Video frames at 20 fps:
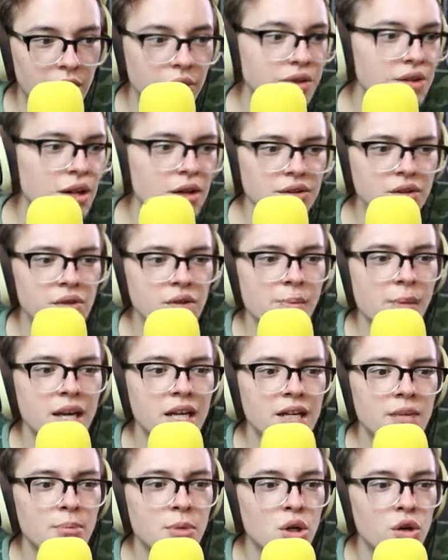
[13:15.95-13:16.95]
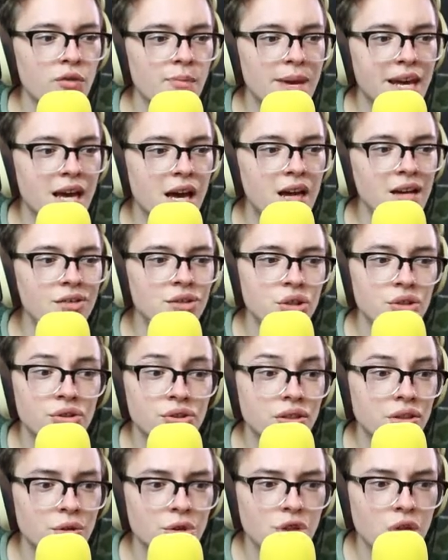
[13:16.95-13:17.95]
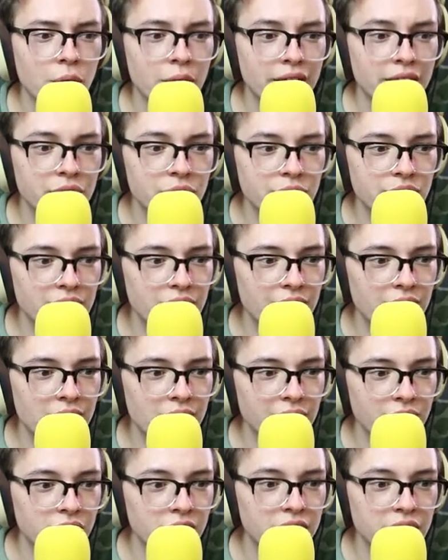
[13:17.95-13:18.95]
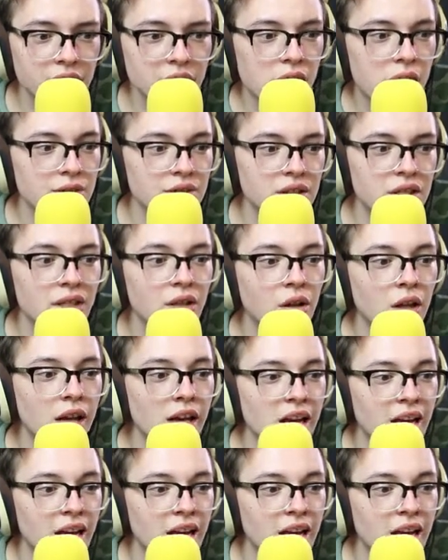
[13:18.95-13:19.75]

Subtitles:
It's also the money move because you're still showing interest even after you didn't close the deal.